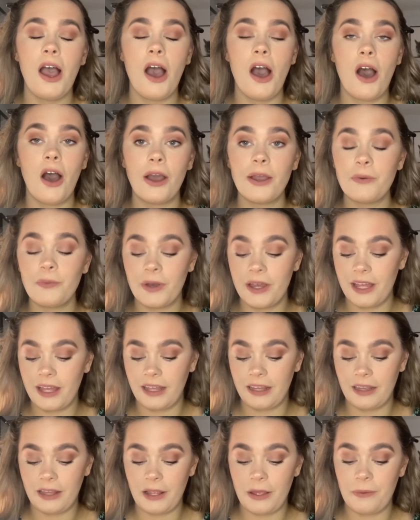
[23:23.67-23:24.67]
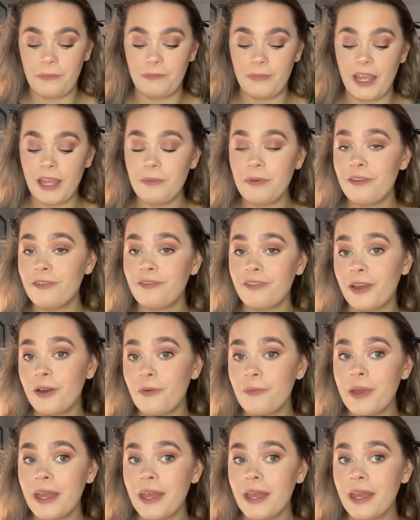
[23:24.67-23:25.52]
I will maybe film